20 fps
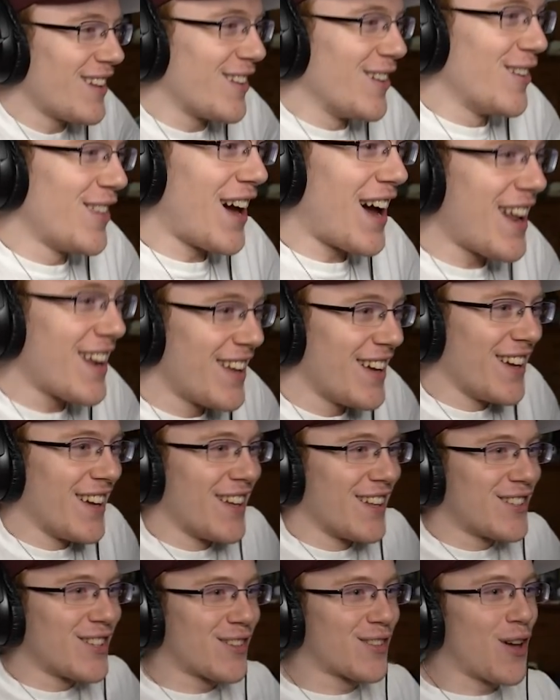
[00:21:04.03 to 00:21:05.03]
it do that?
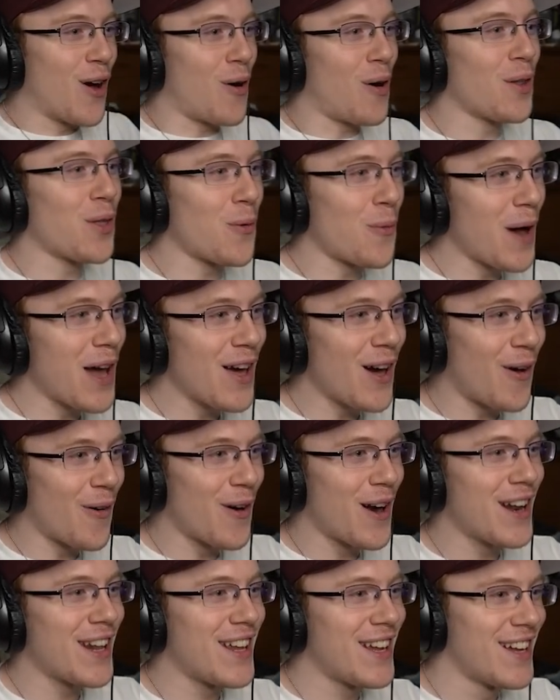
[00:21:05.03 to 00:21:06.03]
Just go all the way
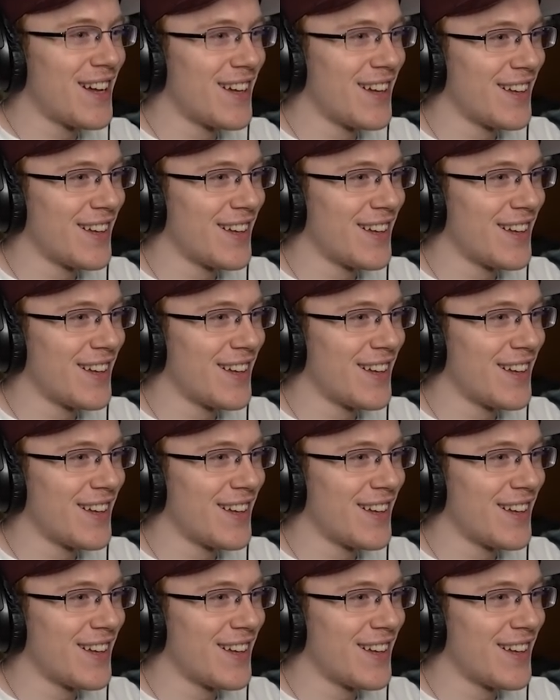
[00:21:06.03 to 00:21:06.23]
already.